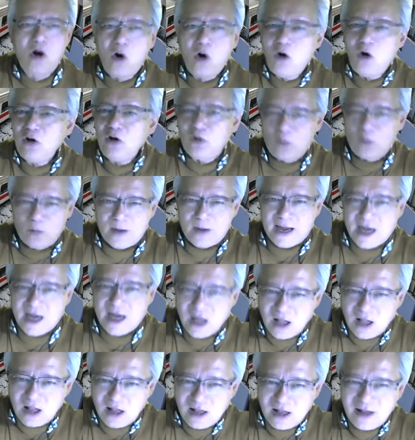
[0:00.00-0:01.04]
oil
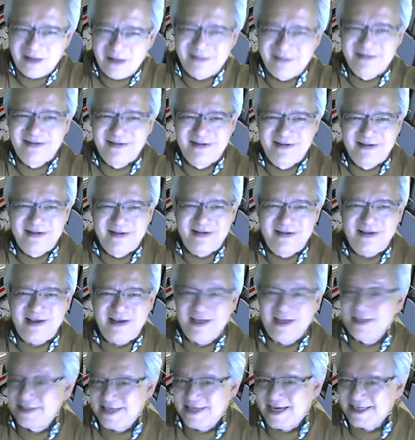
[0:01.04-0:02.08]
well
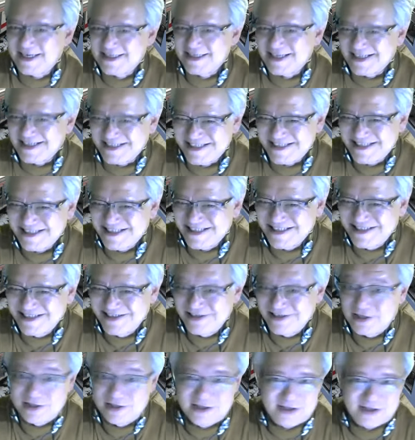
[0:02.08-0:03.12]
in Texas.
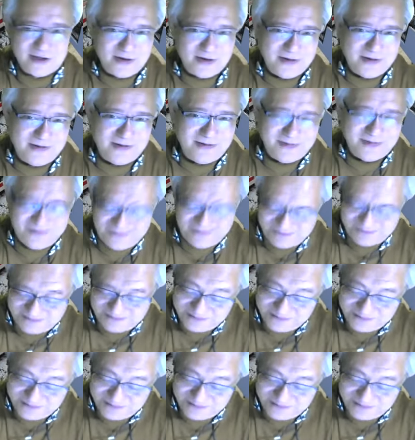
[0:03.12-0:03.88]
So